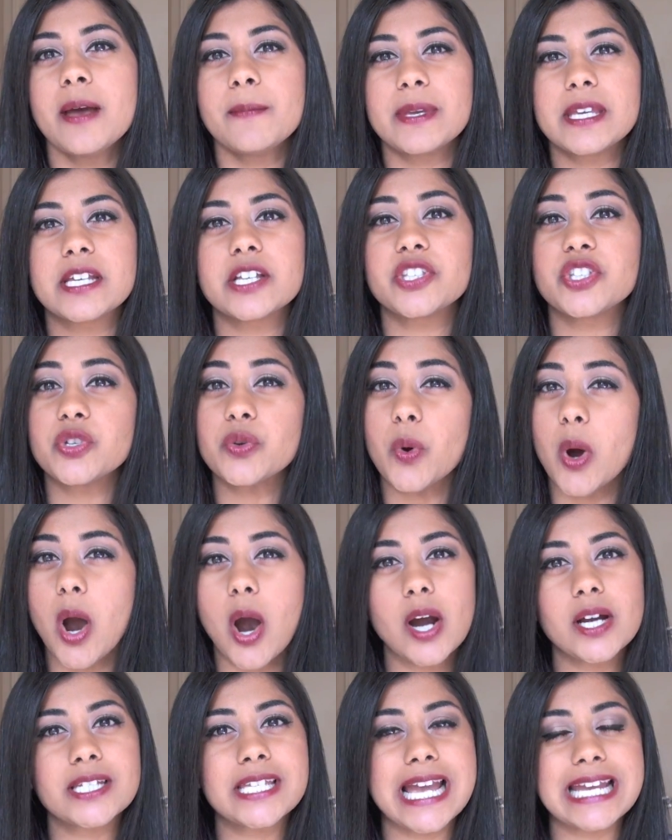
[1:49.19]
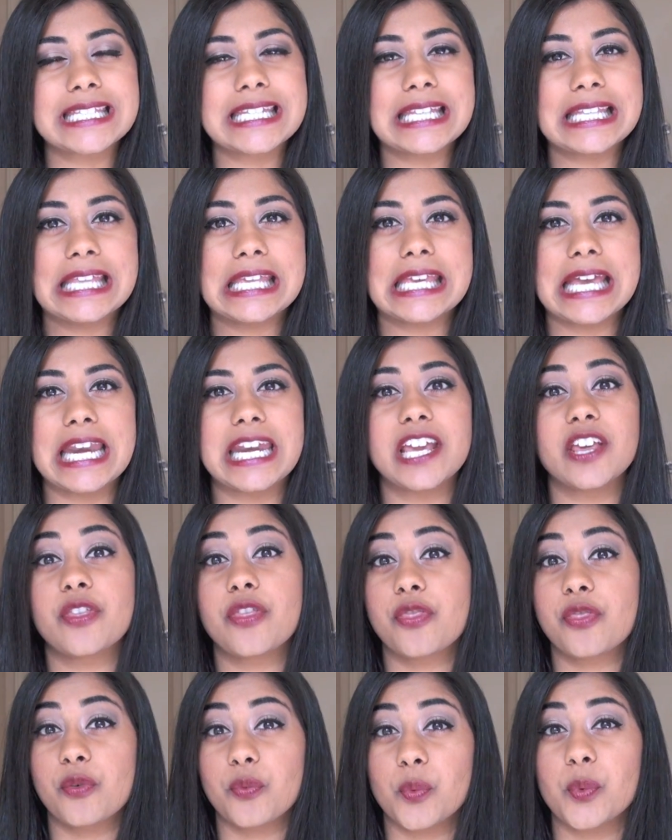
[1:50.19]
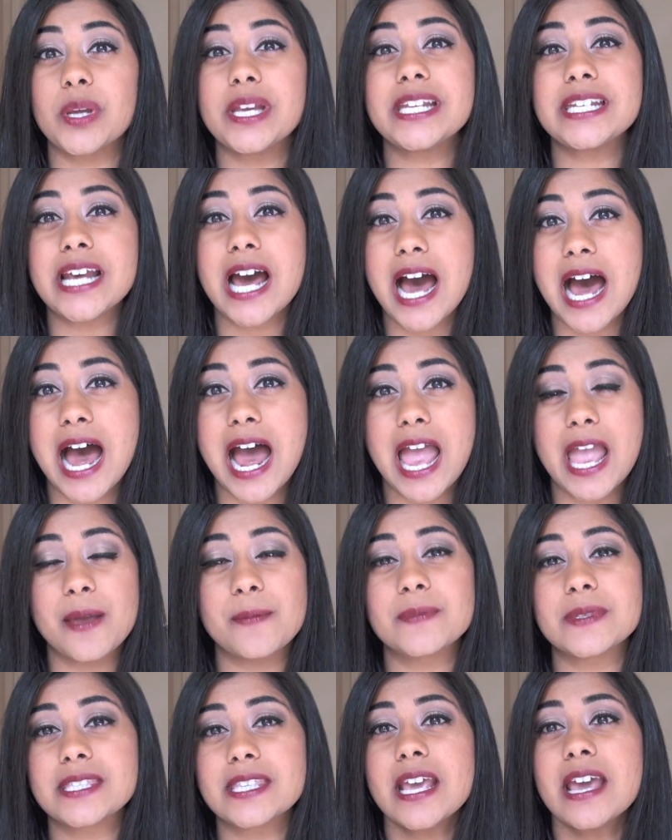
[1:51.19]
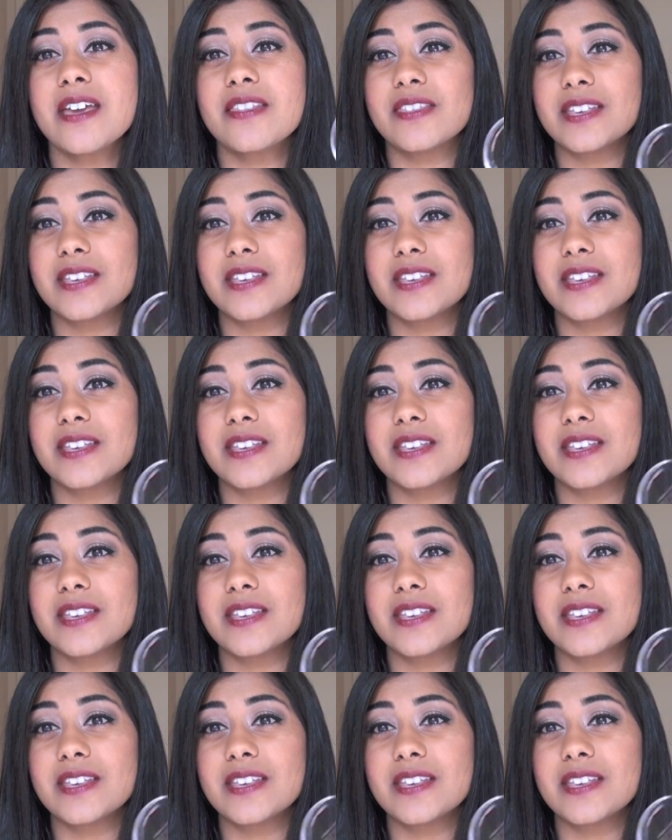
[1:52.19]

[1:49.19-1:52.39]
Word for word: because you are technically getting three times